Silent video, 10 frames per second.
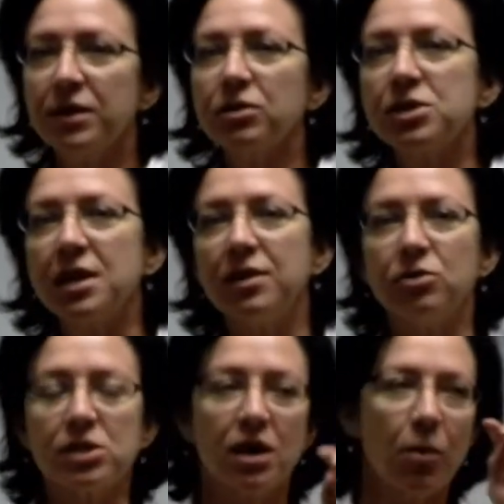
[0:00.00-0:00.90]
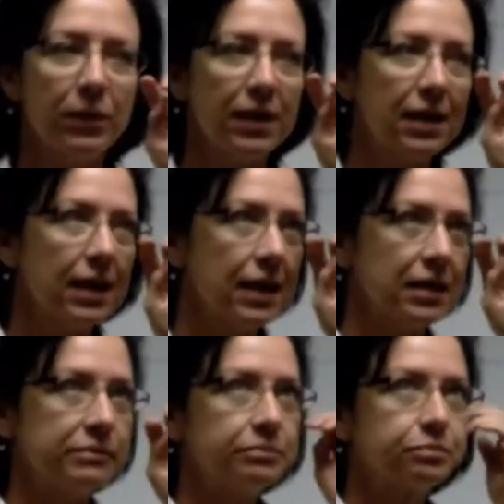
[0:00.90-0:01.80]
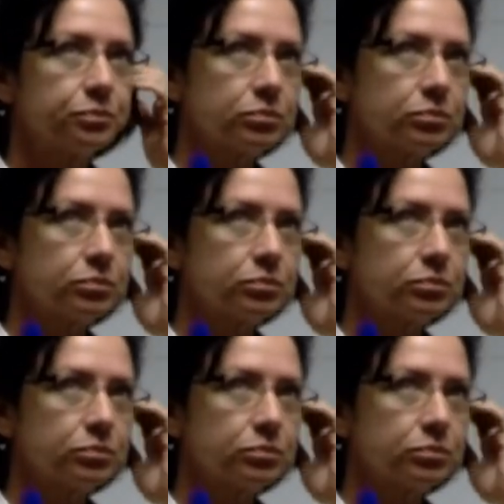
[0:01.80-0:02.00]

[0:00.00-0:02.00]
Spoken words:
There's a company in